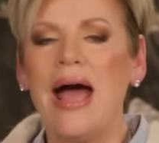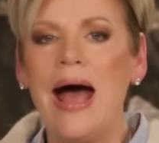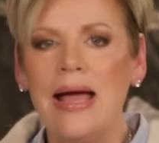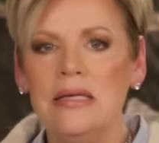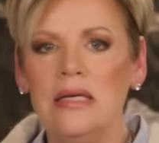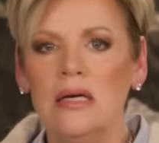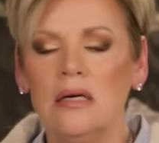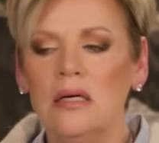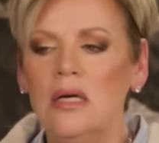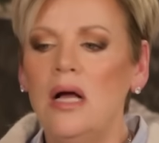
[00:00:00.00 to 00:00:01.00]
the
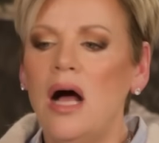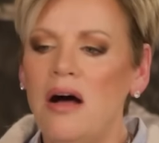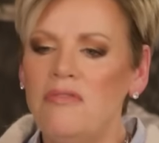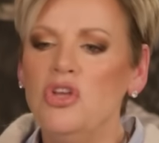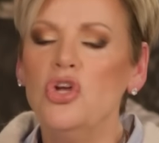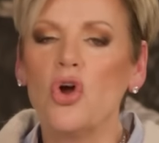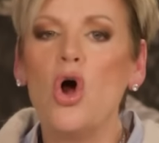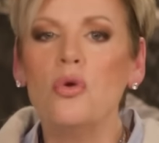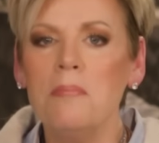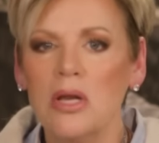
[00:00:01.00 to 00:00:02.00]
idea of your
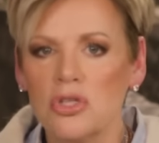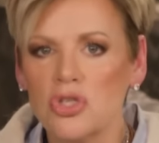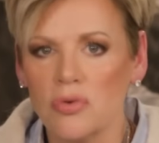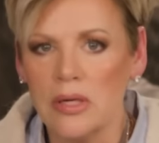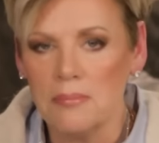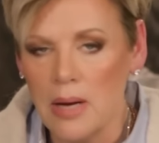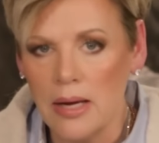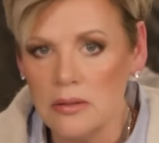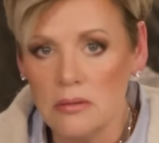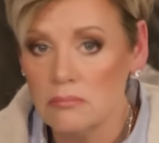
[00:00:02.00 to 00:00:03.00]
own ministry in
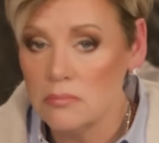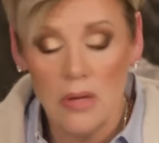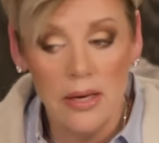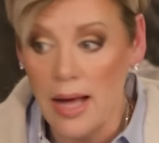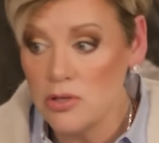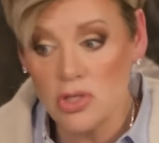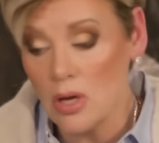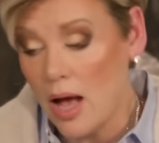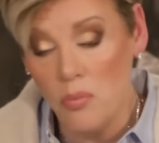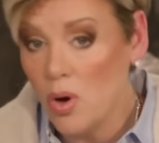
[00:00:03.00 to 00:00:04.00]
mind. And
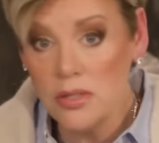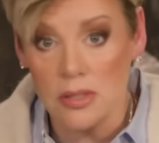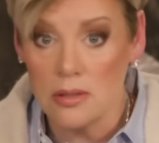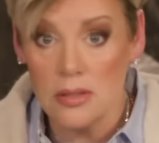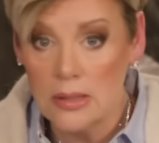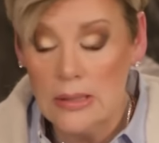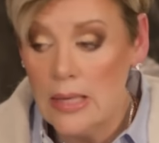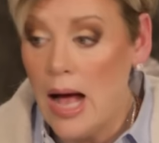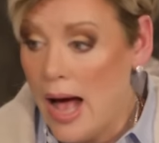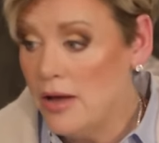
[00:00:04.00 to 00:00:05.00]
I wasn't.
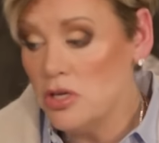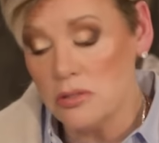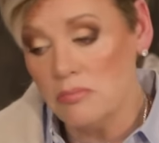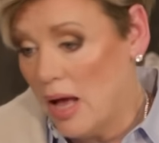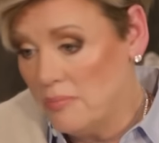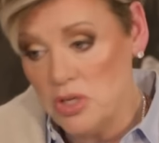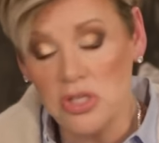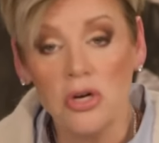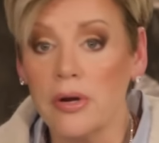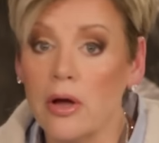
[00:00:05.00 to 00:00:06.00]
I'm
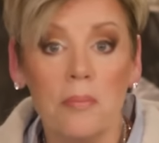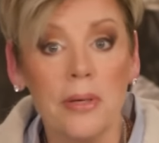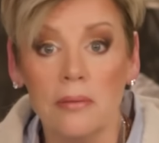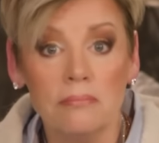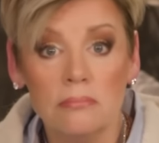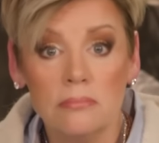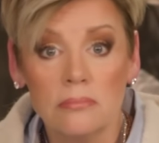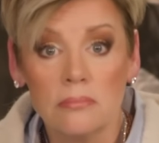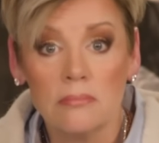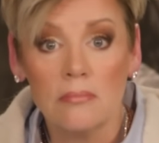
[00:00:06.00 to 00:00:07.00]
just here to help him.
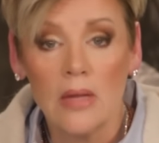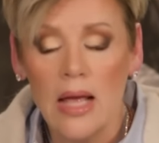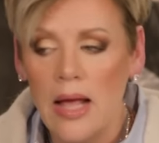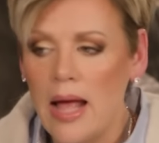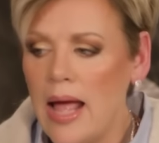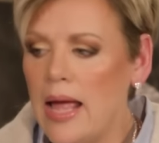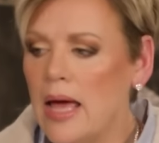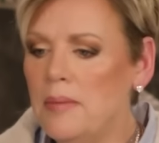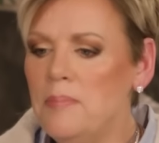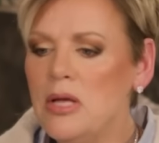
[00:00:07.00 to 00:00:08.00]

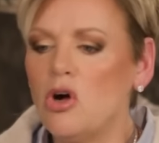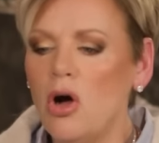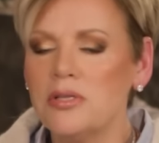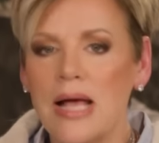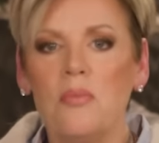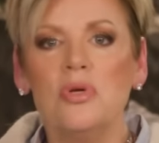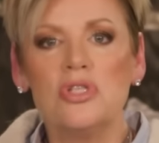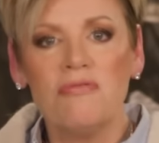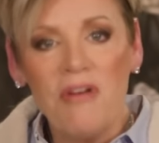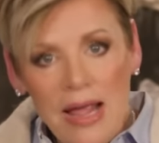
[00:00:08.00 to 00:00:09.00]
And because I
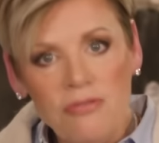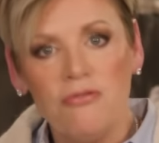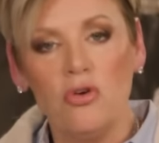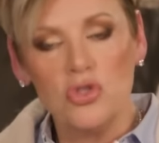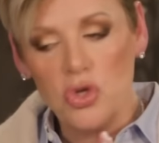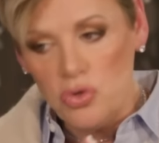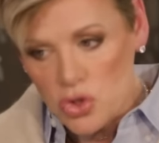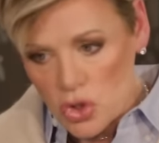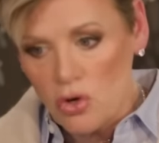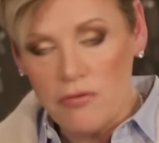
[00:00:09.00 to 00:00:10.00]
was faithful to
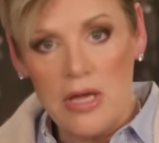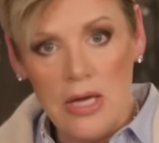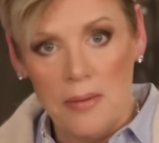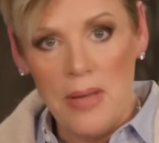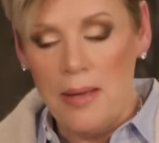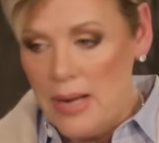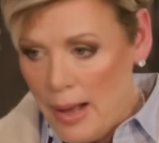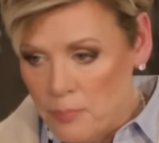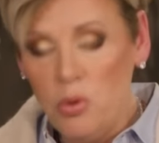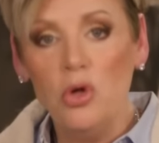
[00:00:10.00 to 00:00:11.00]
serve him and
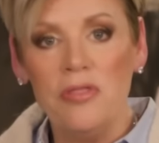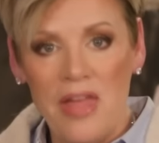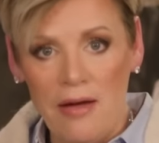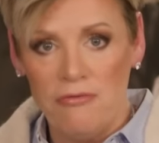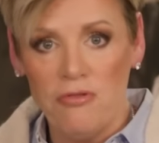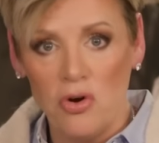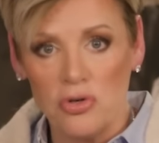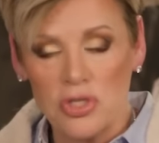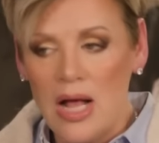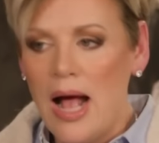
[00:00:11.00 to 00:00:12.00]
I put that
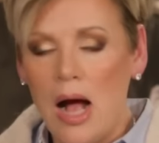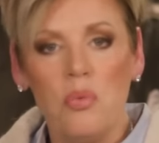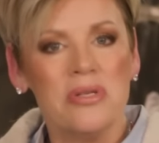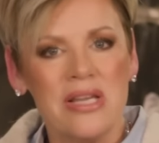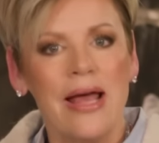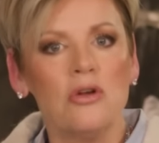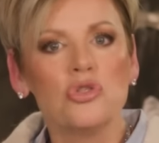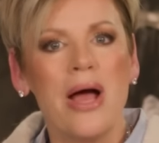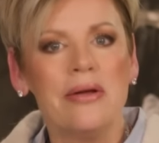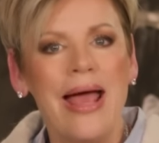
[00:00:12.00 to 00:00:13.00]
first, I wasn't out
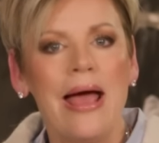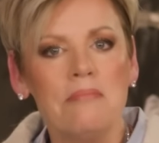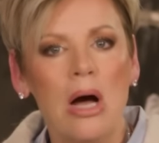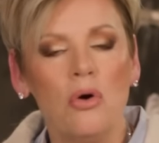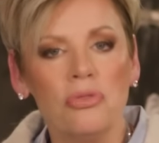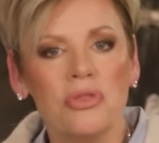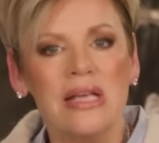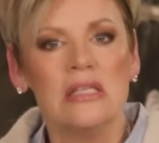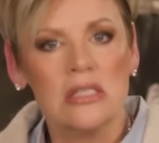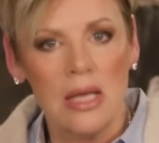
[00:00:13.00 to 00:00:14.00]
trying to have my own
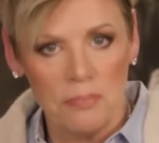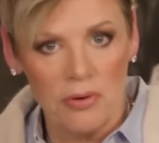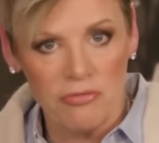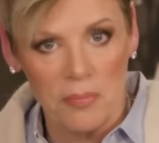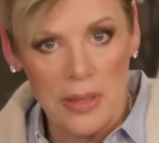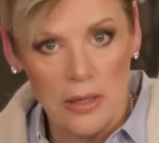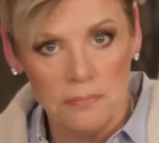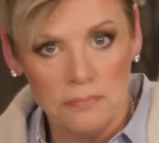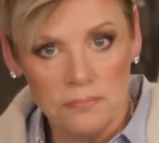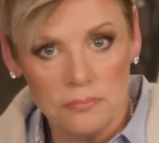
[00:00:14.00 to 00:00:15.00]
thing separate from him.